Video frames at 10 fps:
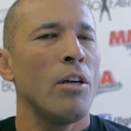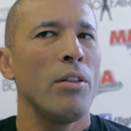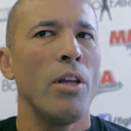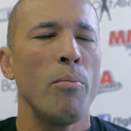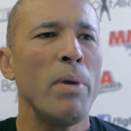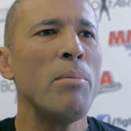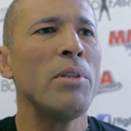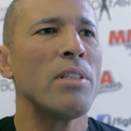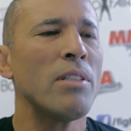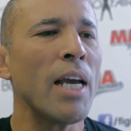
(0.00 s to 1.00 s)
No, maybe
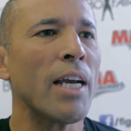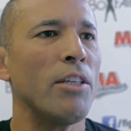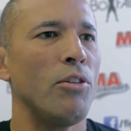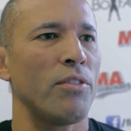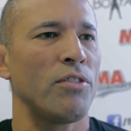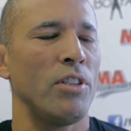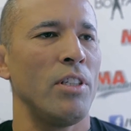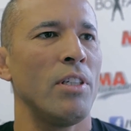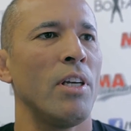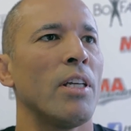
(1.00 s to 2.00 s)
the second
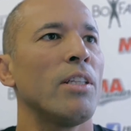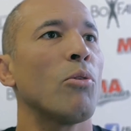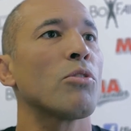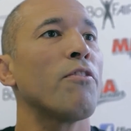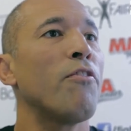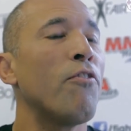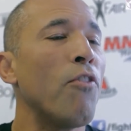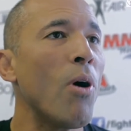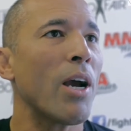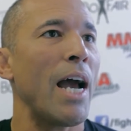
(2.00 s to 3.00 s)
UFC, there was
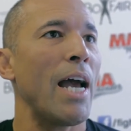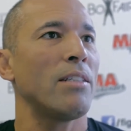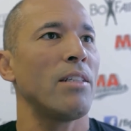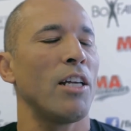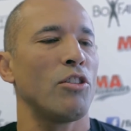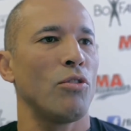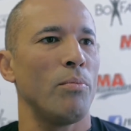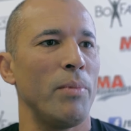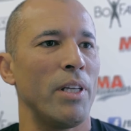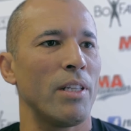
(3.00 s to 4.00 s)
4 guys that I
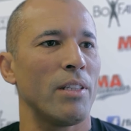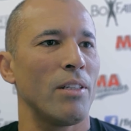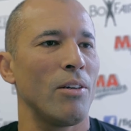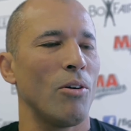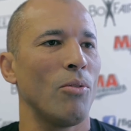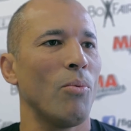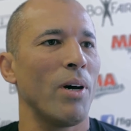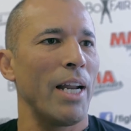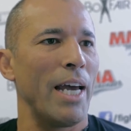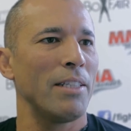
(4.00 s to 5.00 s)
submitted on
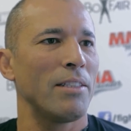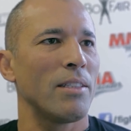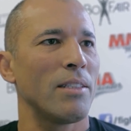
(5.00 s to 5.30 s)
one night.